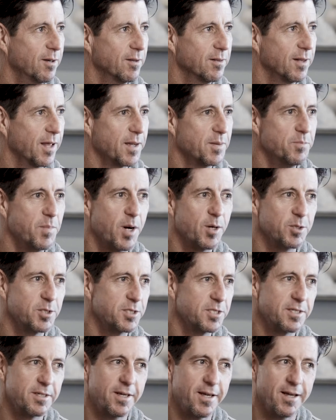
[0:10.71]
Like
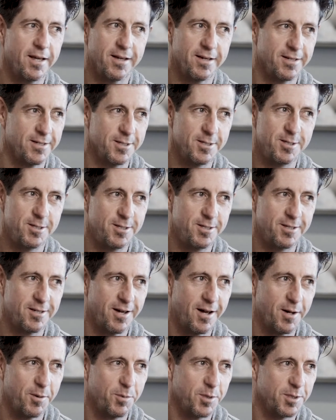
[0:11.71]
most kids,
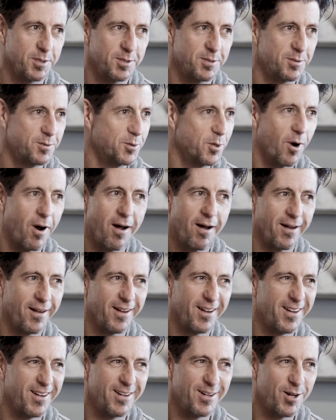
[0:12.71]
I was
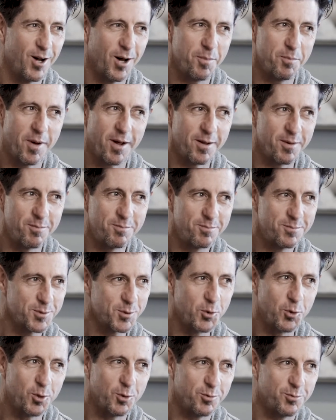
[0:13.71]
drawing on my
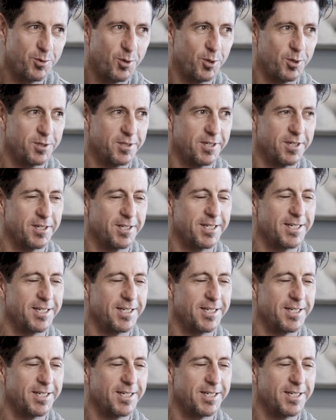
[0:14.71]
school folder.